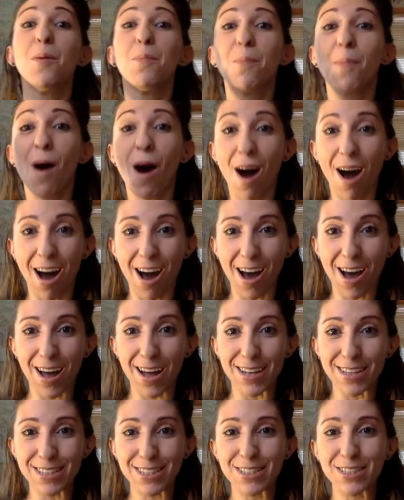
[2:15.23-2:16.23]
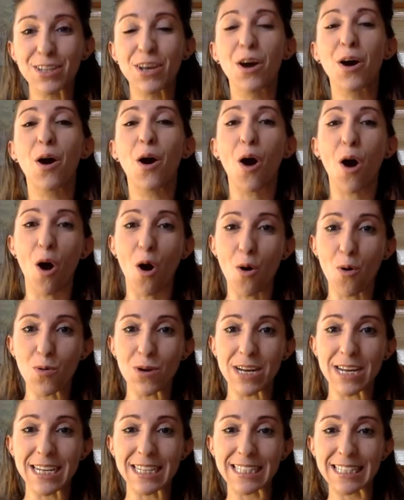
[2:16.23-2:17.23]
Pause, own
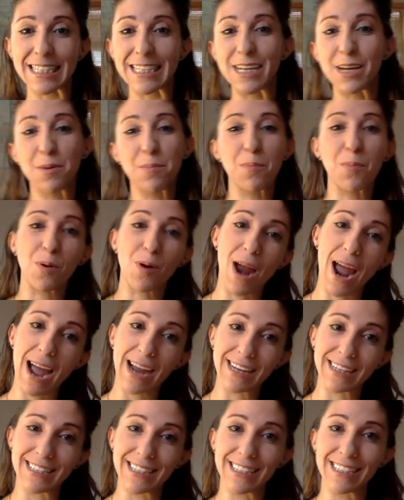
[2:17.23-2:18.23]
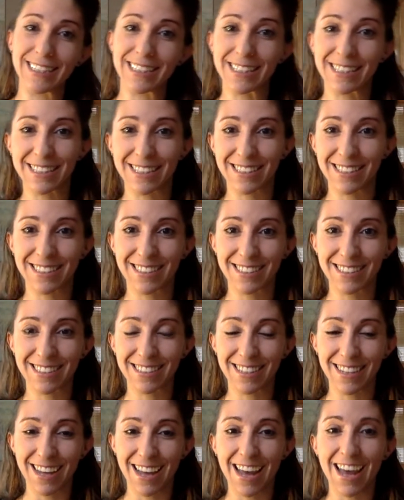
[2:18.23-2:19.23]
it, practice.
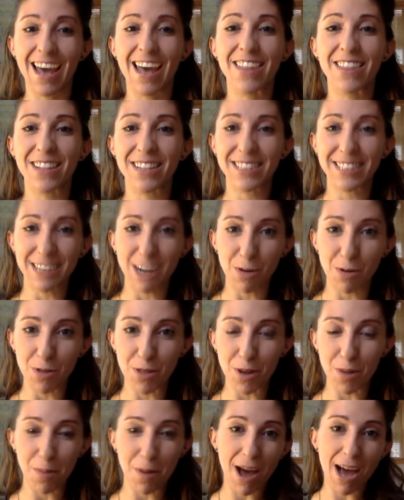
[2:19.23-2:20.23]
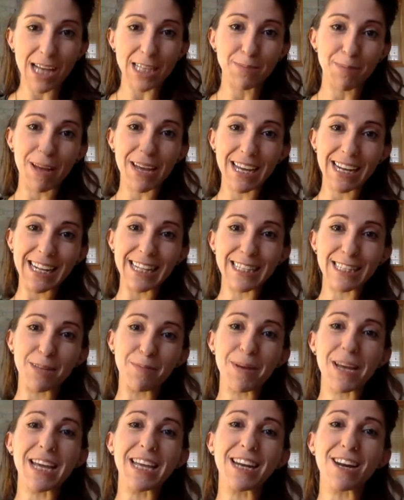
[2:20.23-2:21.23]
And let's start with our pause by getting some
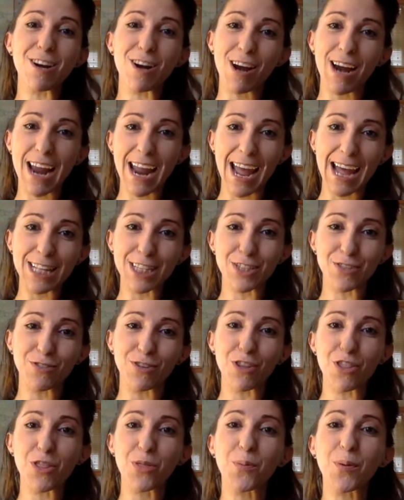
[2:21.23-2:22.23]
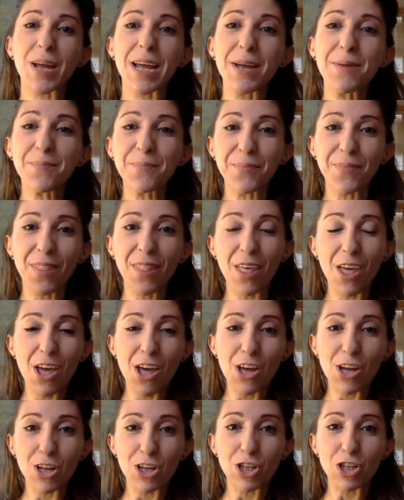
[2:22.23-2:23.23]
heat in our hands for 3,
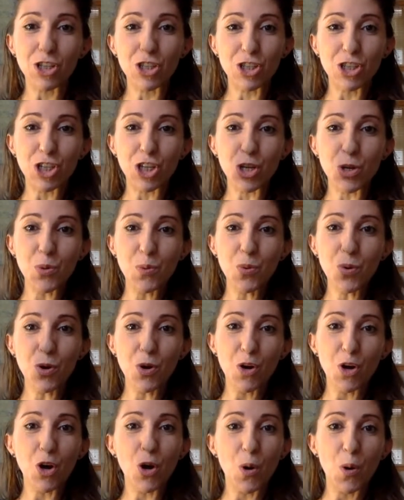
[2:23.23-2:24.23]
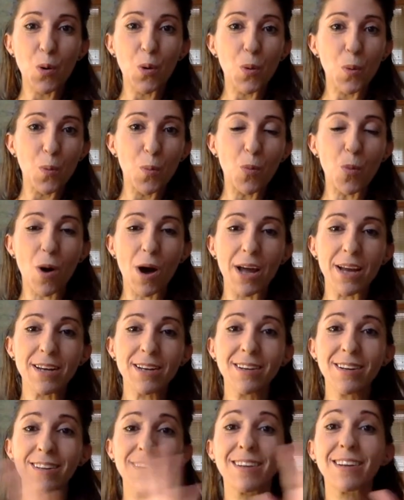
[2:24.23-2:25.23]
2,
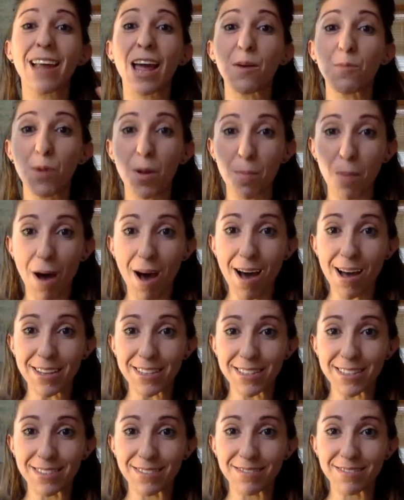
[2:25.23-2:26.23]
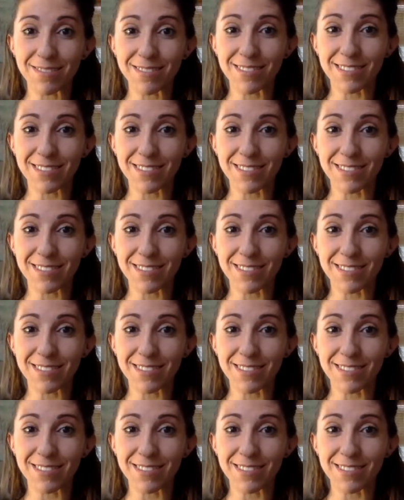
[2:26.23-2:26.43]
1, and we'll pause.